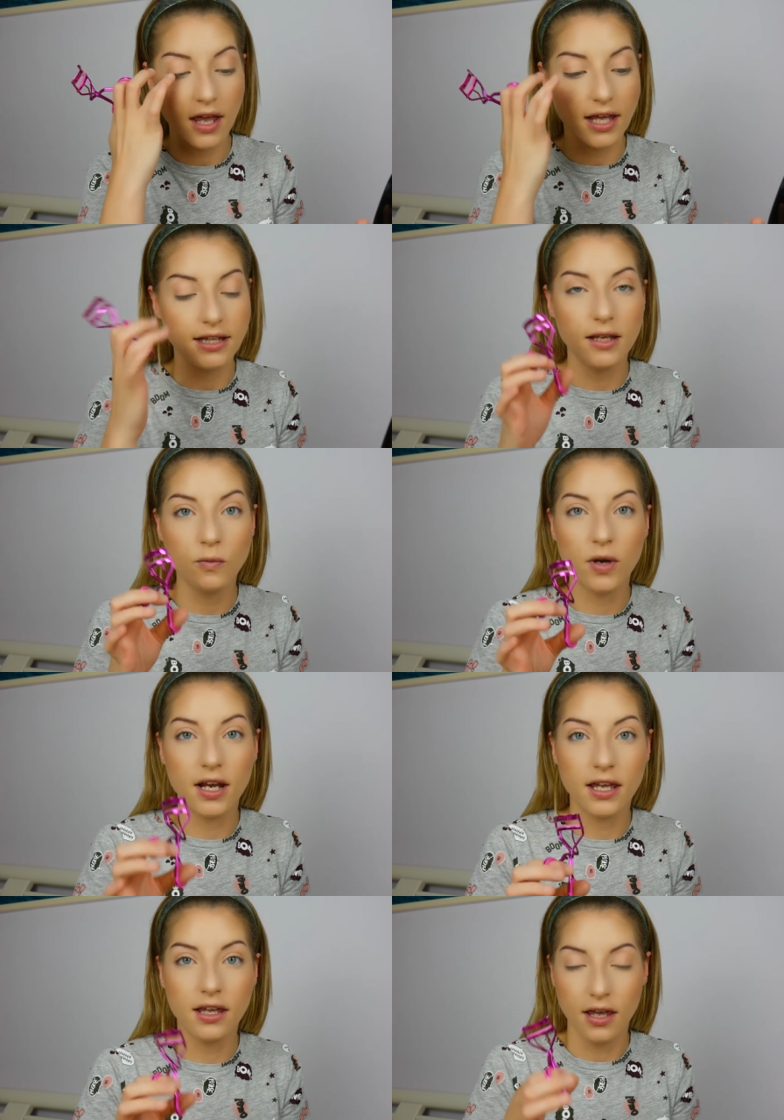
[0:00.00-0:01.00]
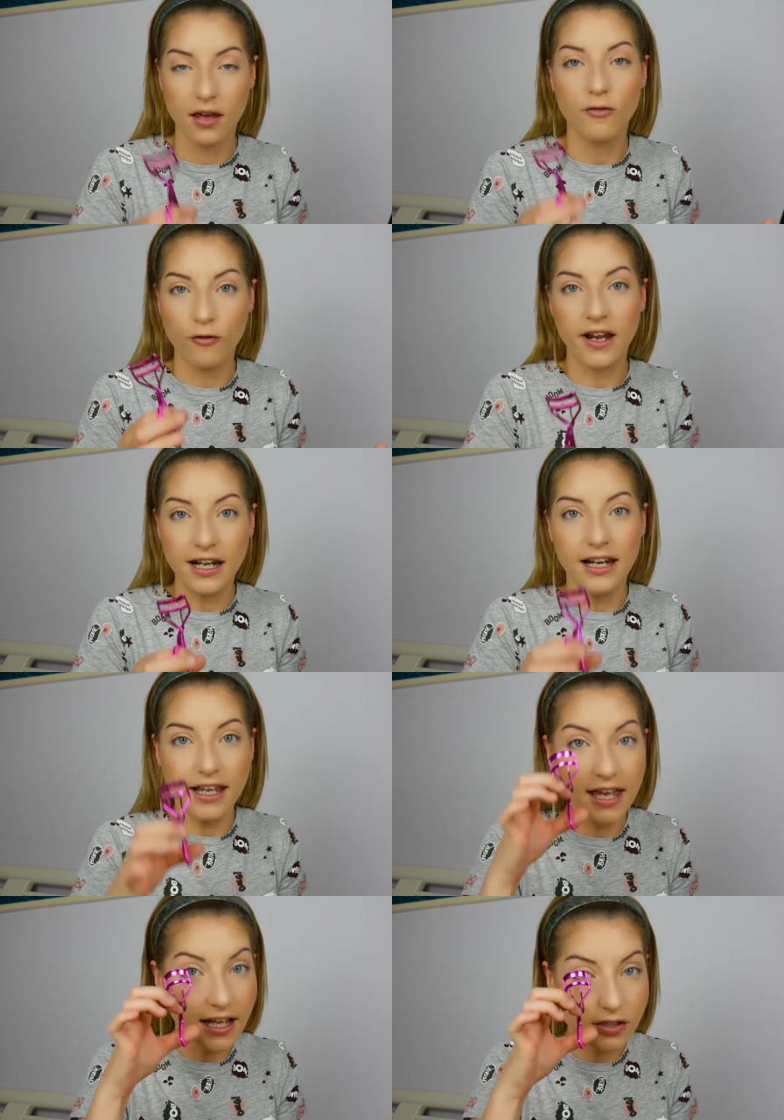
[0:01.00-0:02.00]
And then when I
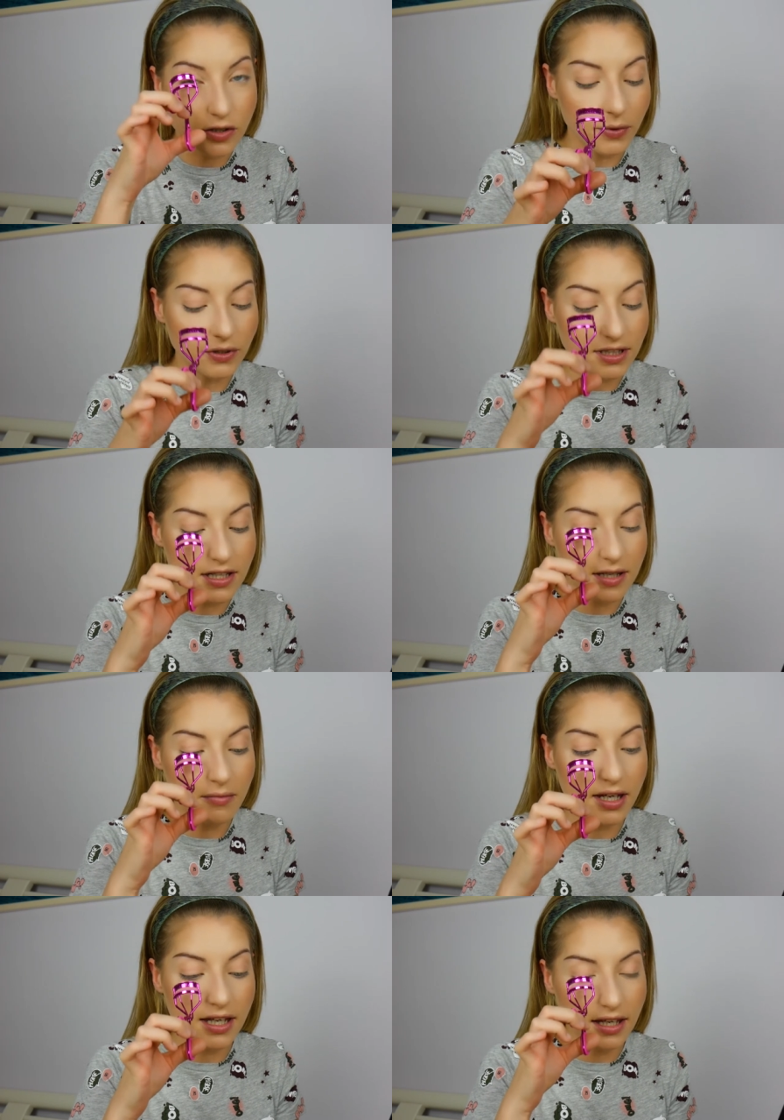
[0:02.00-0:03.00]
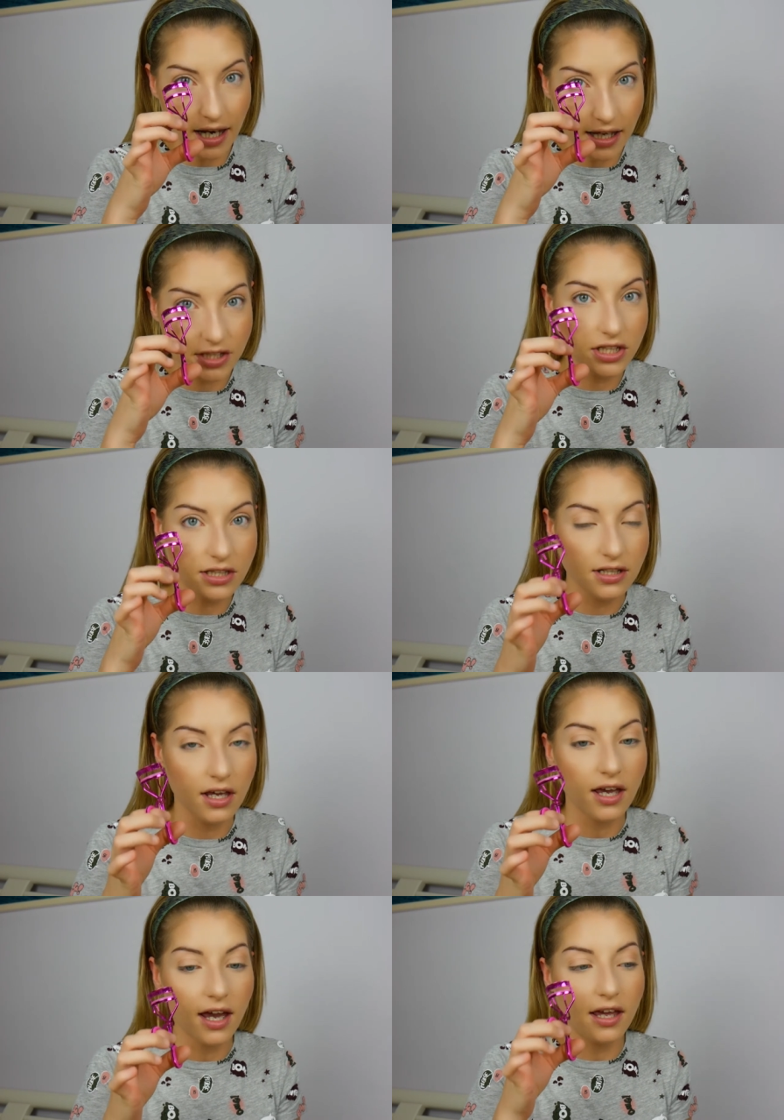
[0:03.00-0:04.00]
finally got to put this in my lashes,
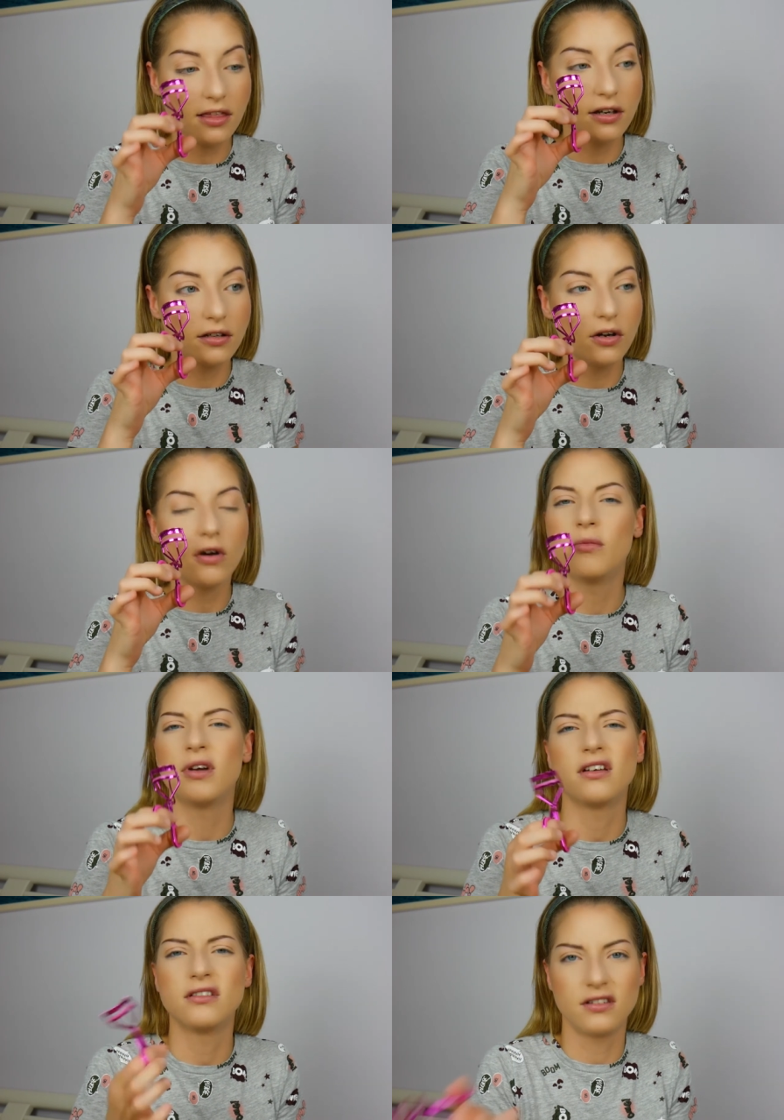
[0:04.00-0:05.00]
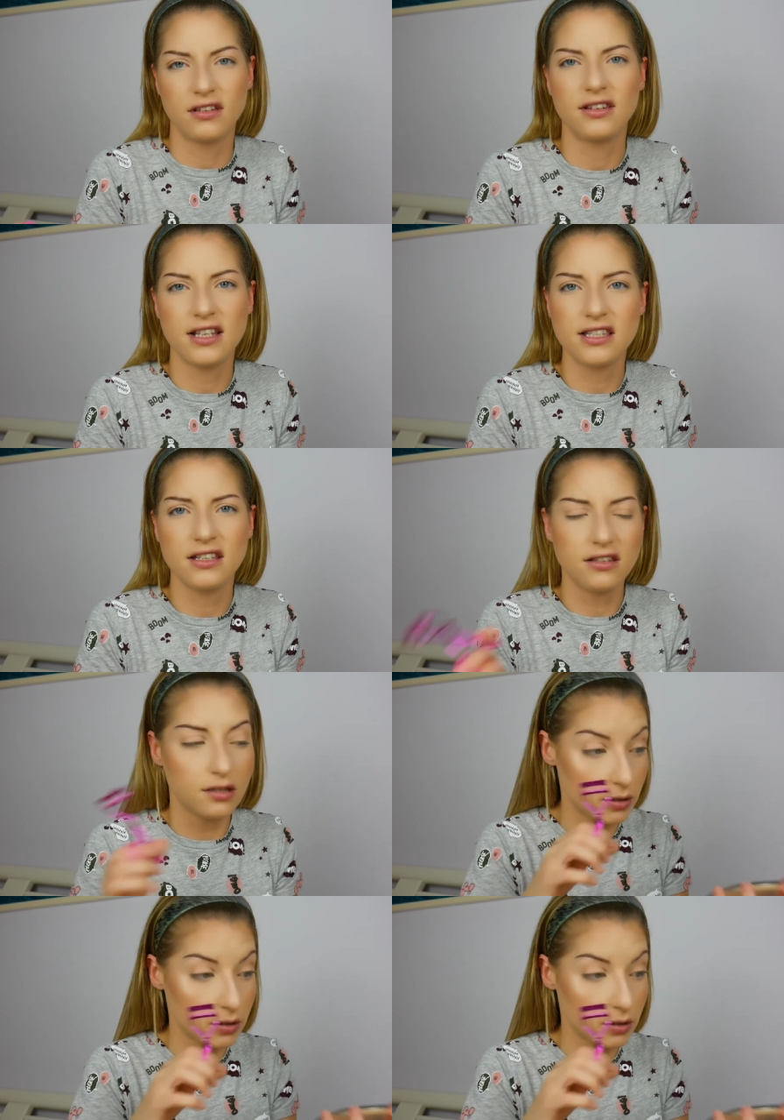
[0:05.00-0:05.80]
I thought, oh my god, that's it.